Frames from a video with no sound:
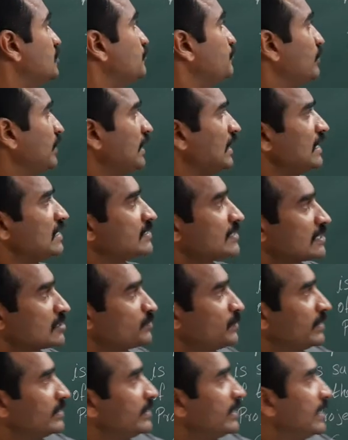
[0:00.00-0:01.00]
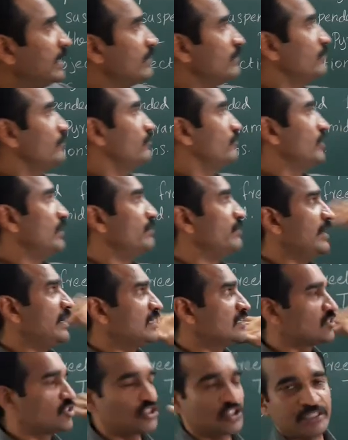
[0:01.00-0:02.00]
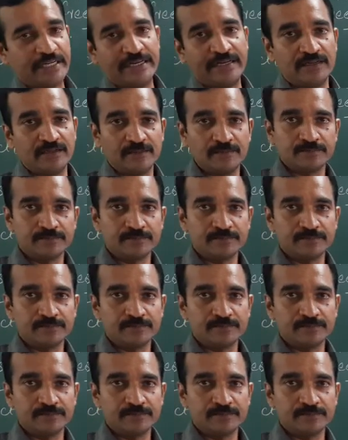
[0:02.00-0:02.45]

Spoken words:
freely suspended from a string.